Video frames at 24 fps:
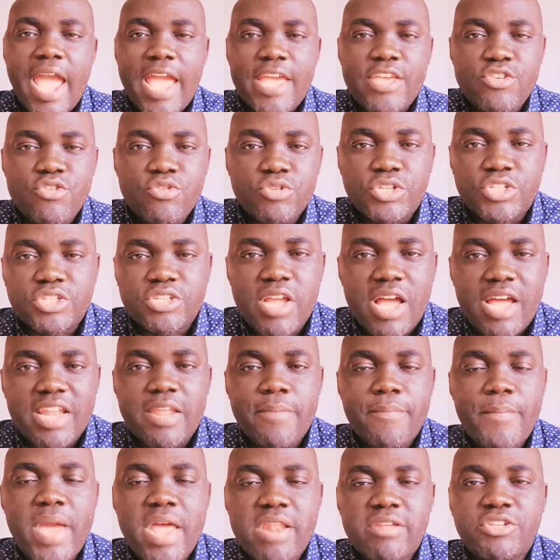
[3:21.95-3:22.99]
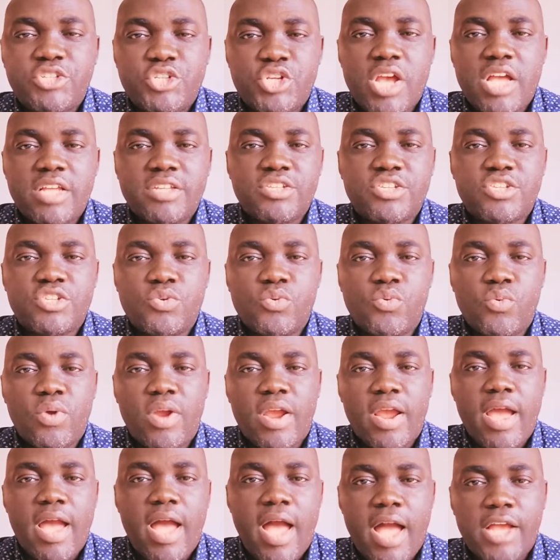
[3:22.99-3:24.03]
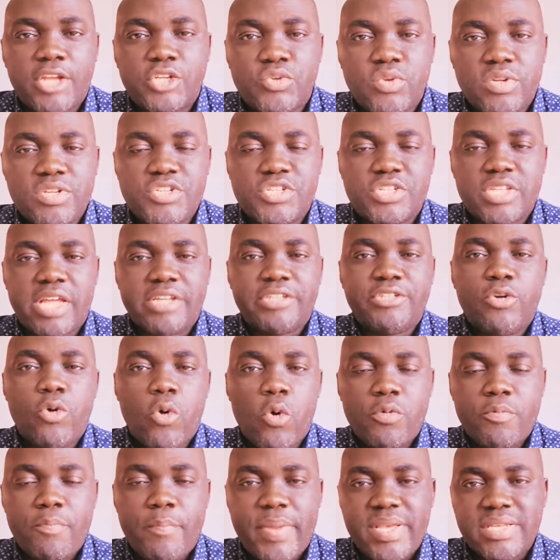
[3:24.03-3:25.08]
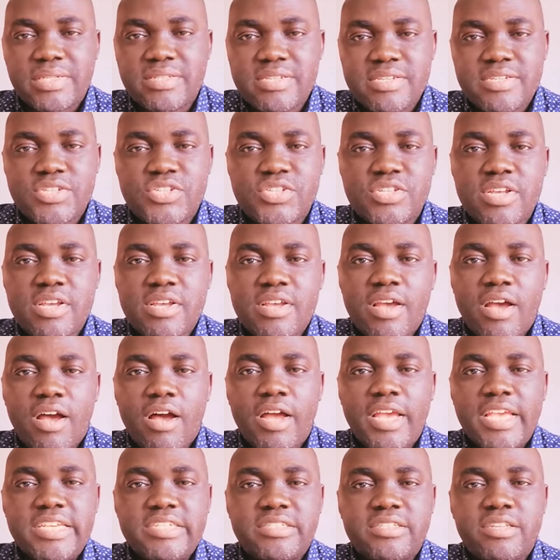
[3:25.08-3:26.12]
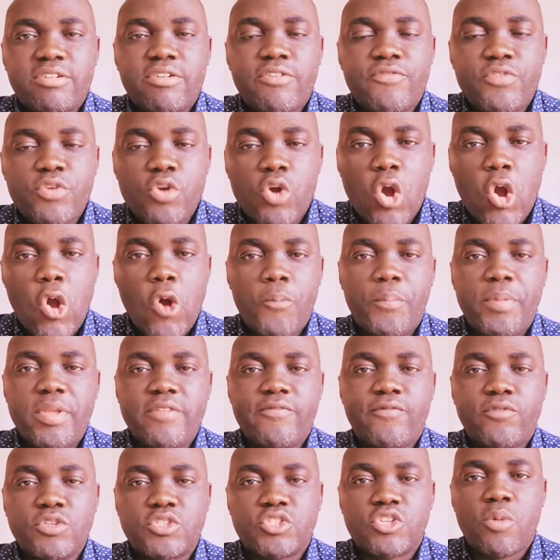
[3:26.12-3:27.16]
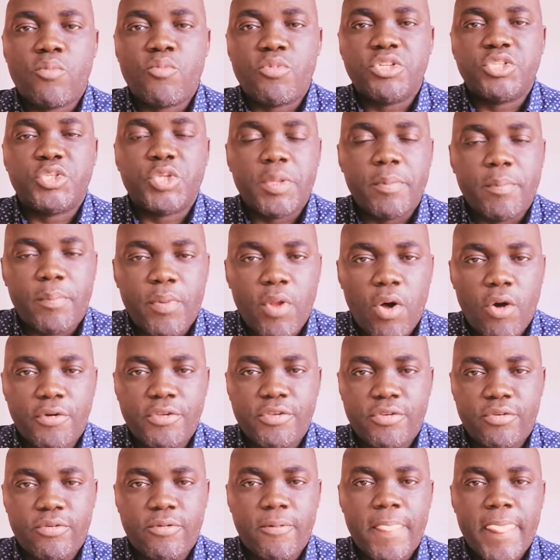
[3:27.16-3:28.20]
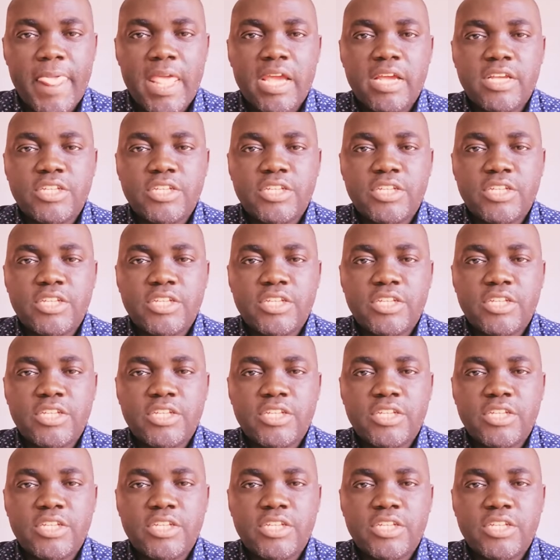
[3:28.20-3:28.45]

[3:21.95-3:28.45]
and you stand a better chance to actually start your own business instead of you hoping for someone to employ you.